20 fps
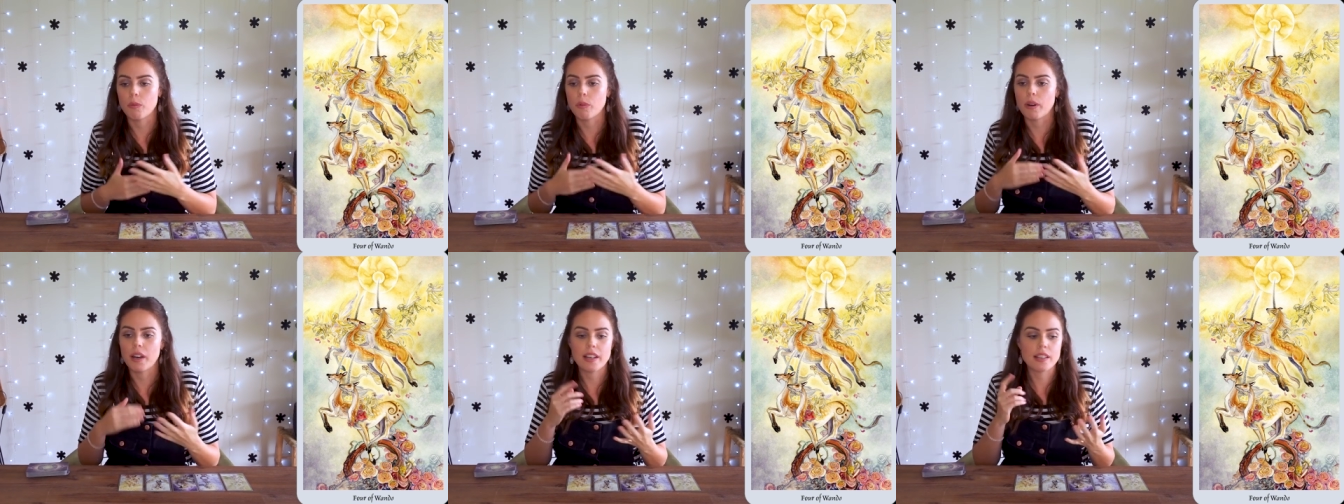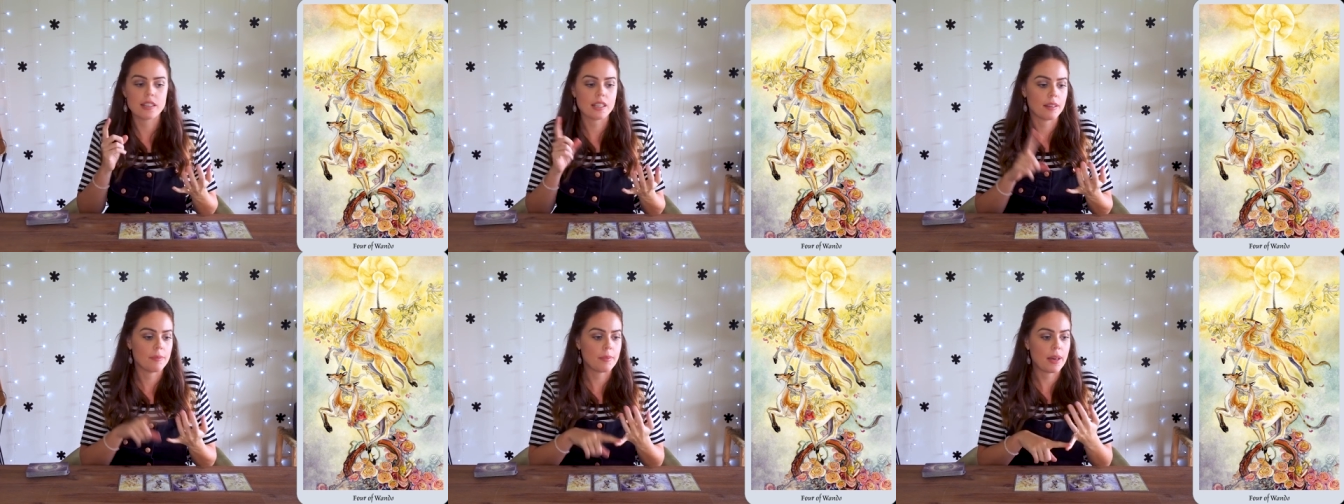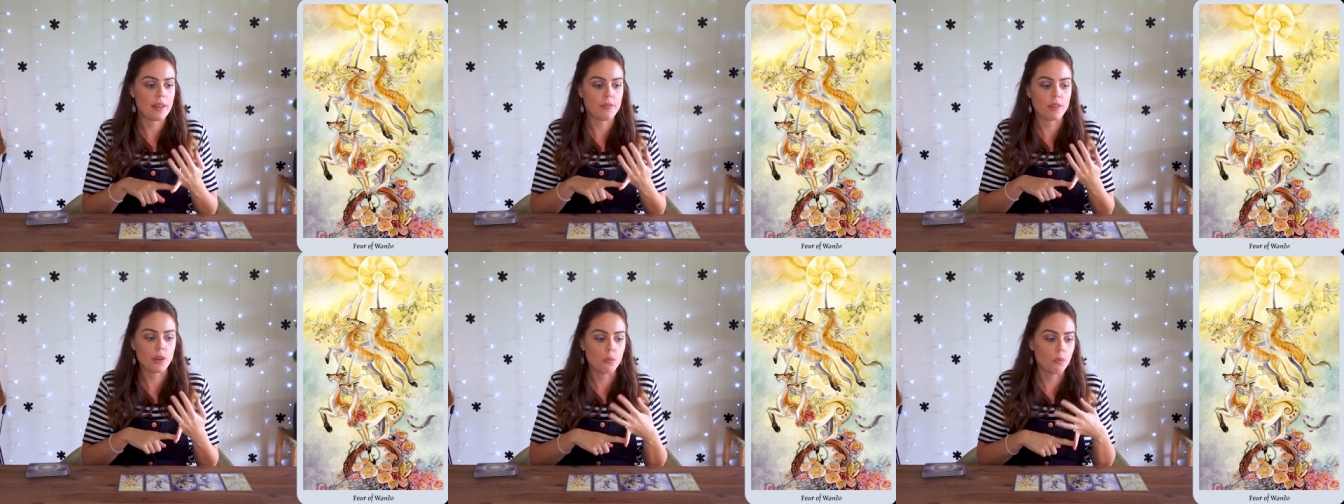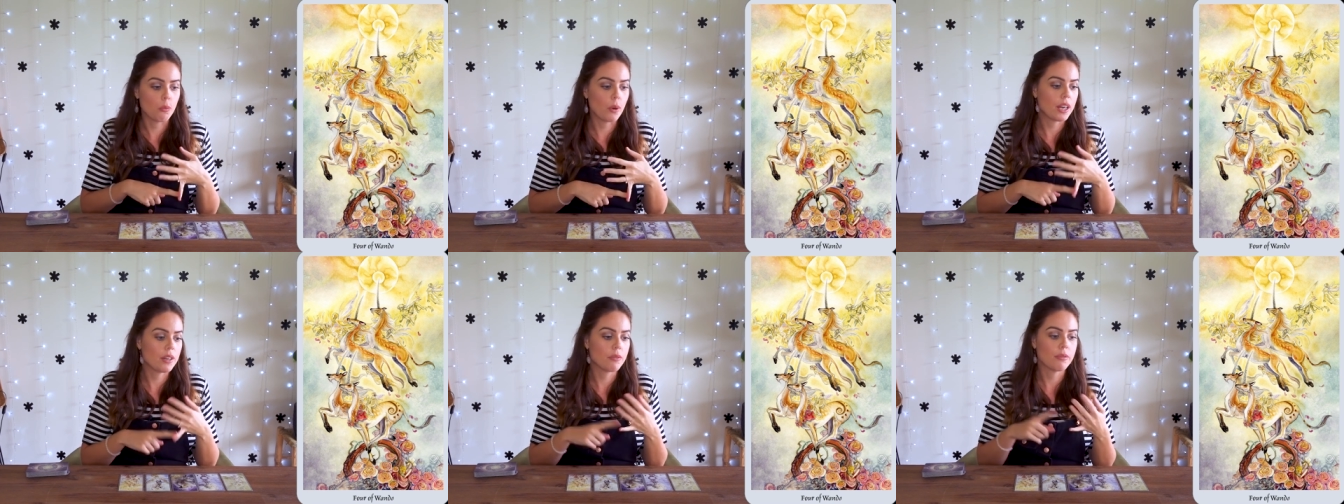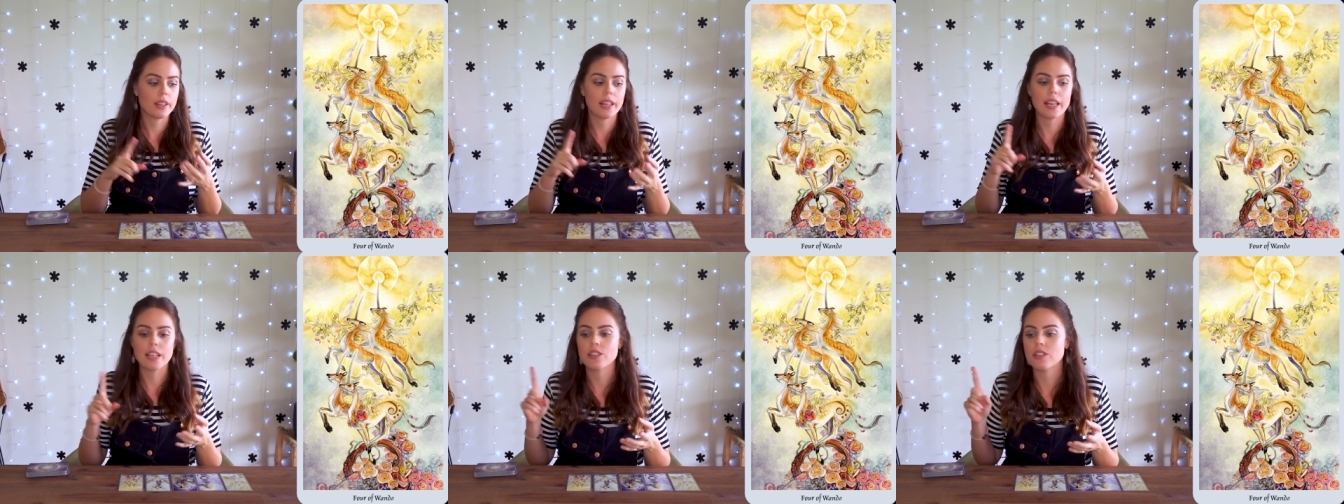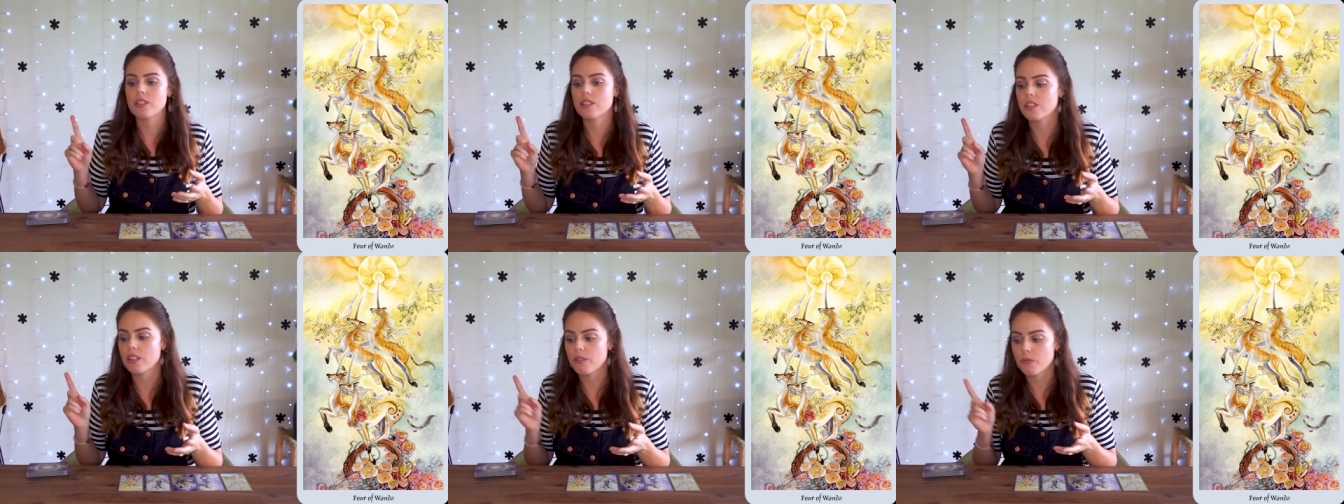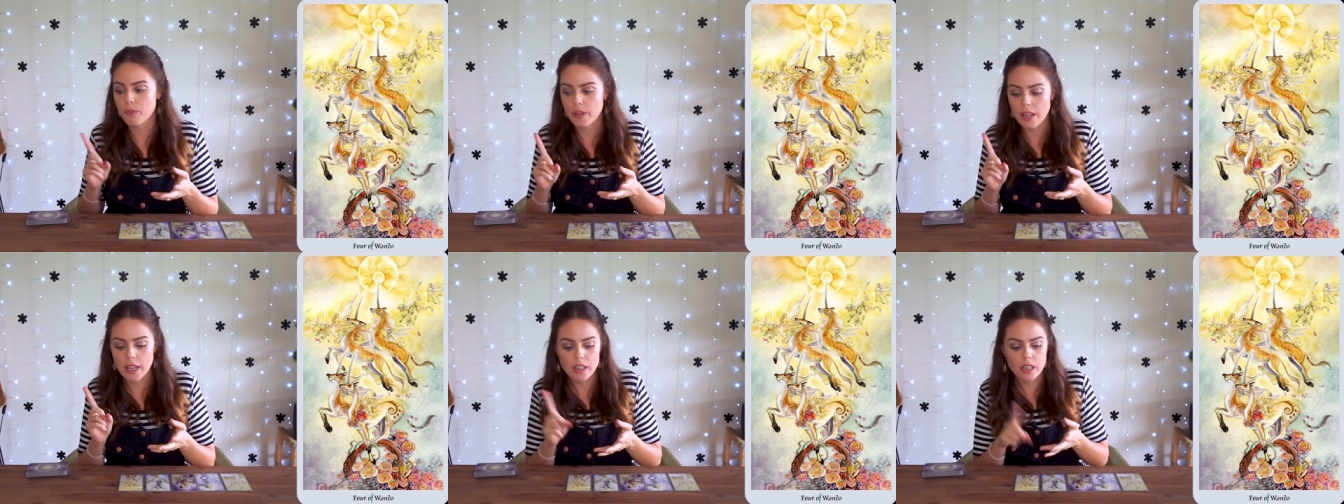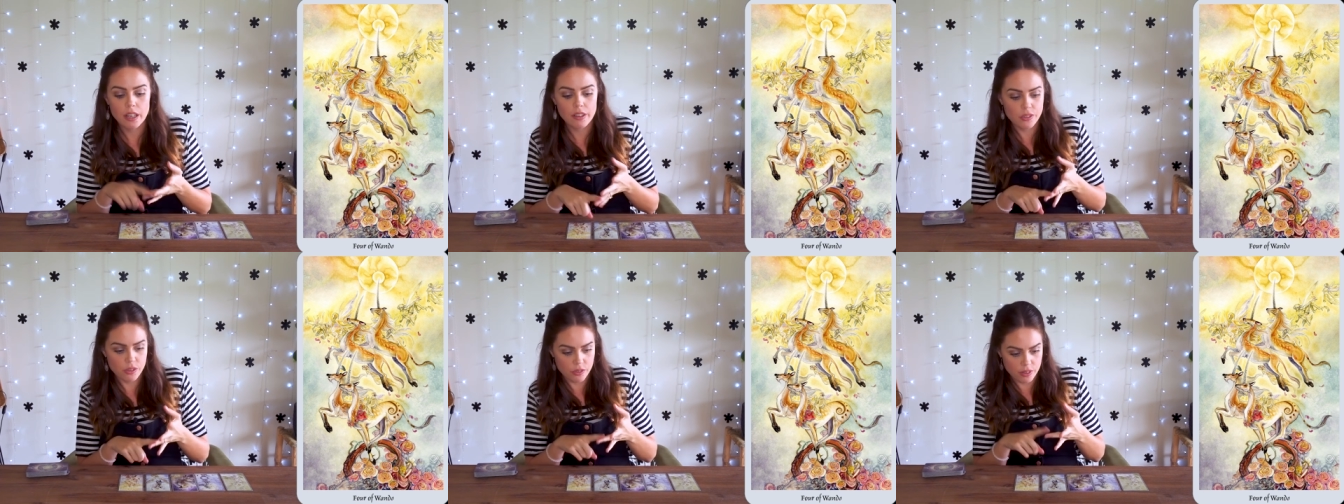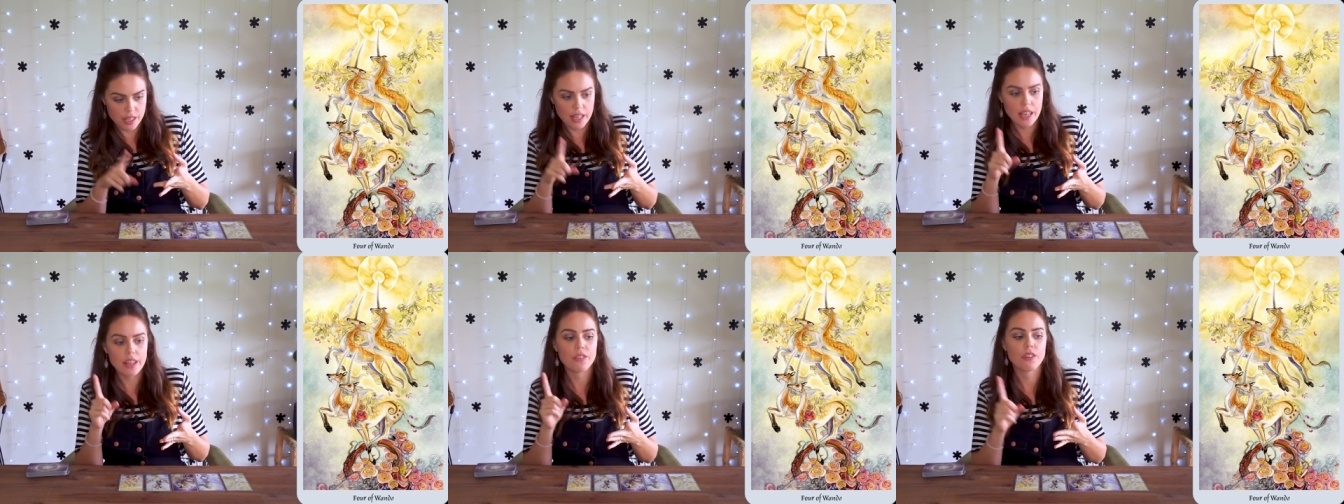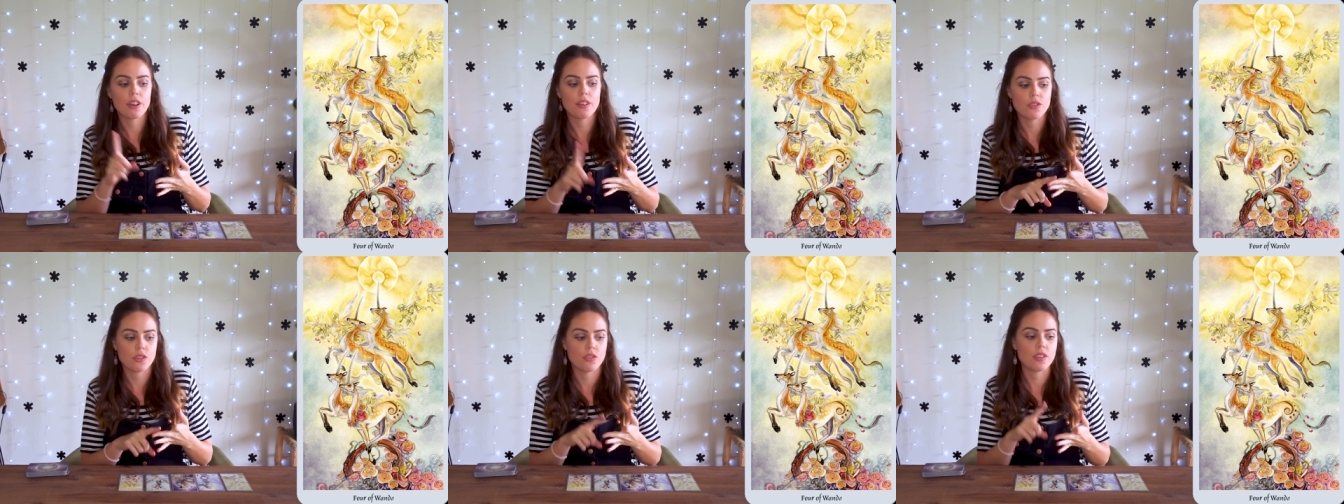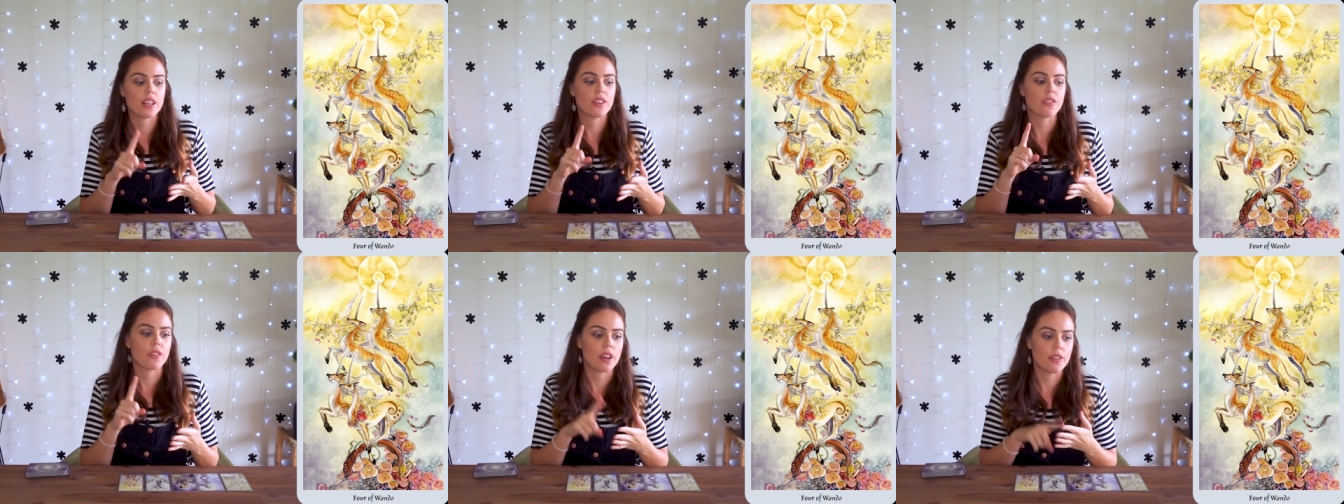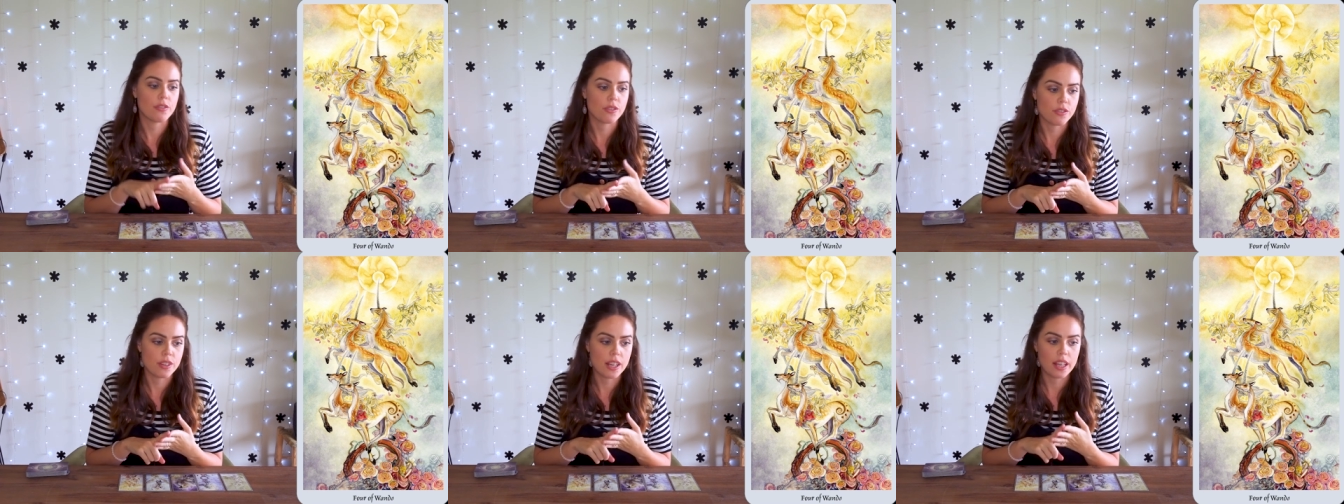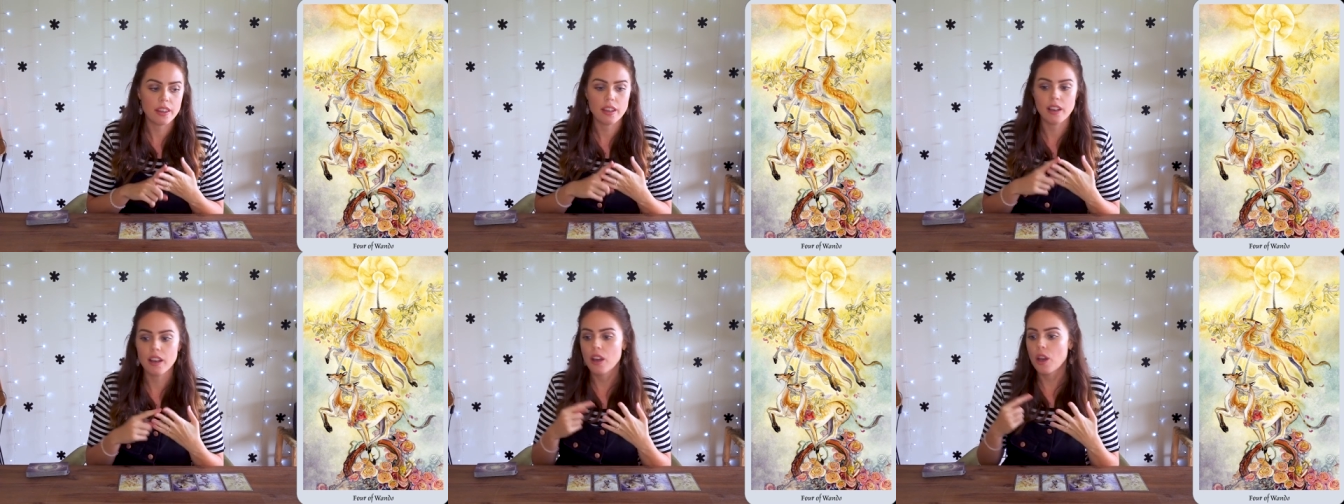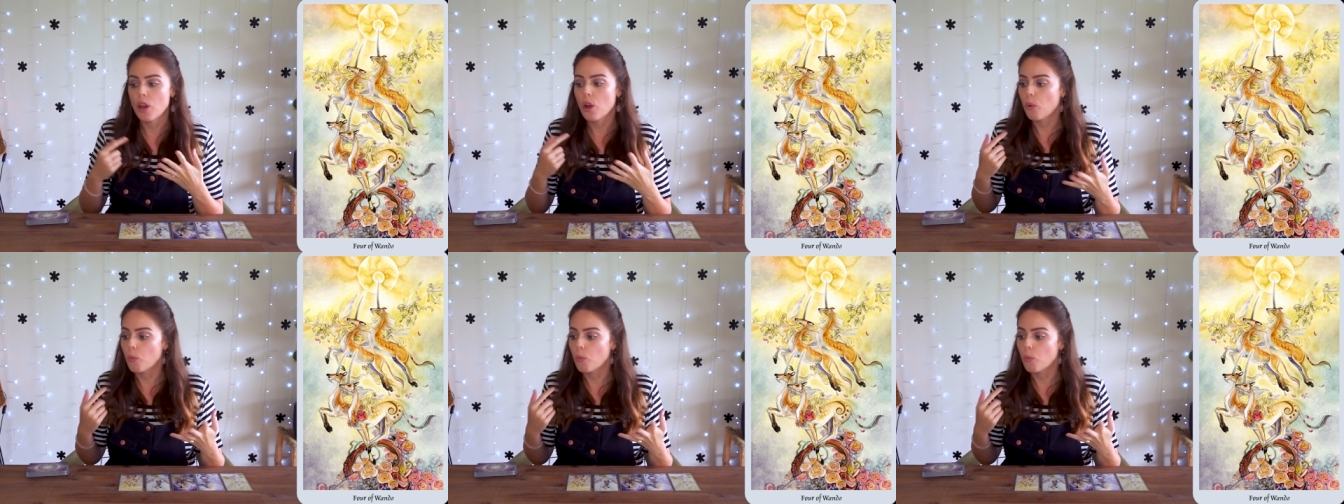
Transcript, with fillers: why is I'm having one relationship failed after another after another after another?